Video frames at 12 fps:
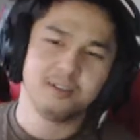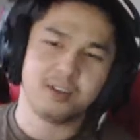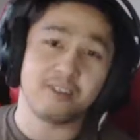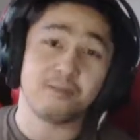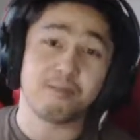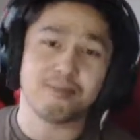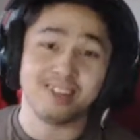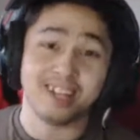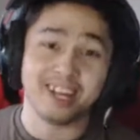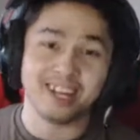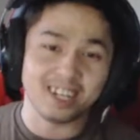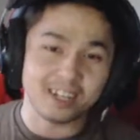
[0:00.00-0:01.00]
We have
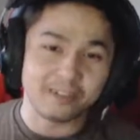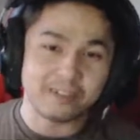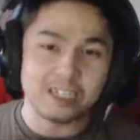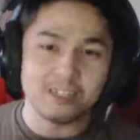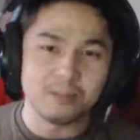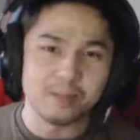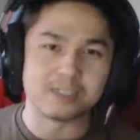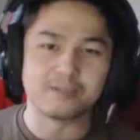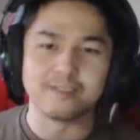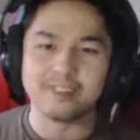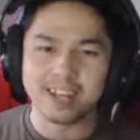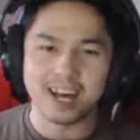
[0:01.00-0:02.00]
plenty of humans
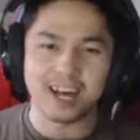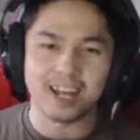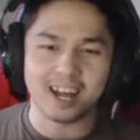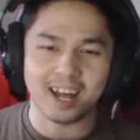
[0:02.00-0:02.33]
for that.